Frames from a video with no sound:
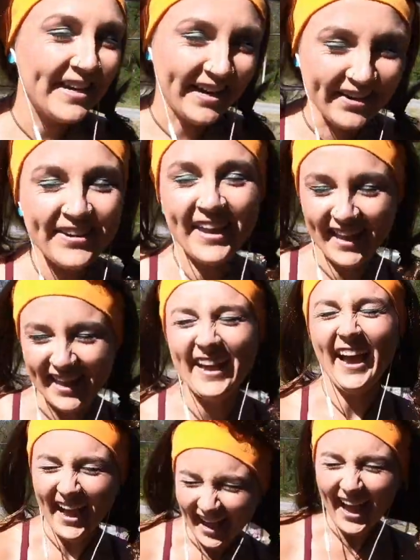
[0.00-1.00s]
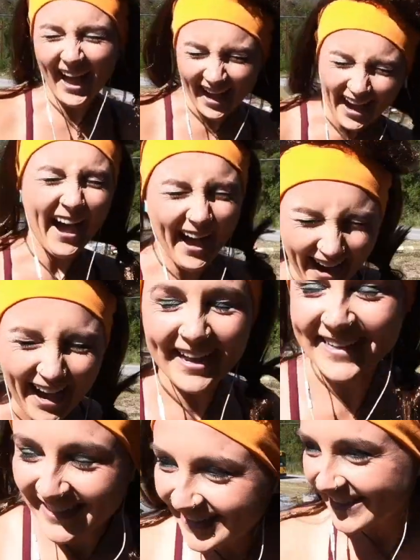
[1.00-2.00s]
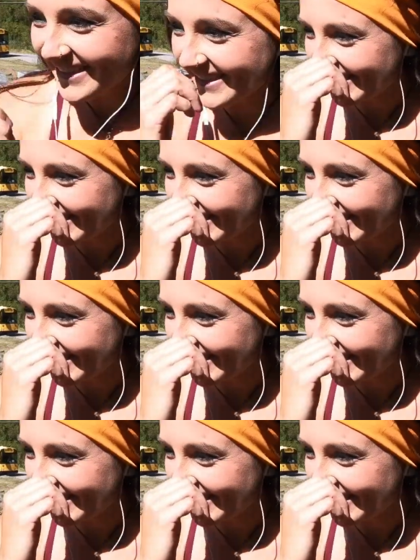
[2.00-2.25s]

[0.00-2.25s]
Okay. Um, it. It's fine, it's fine.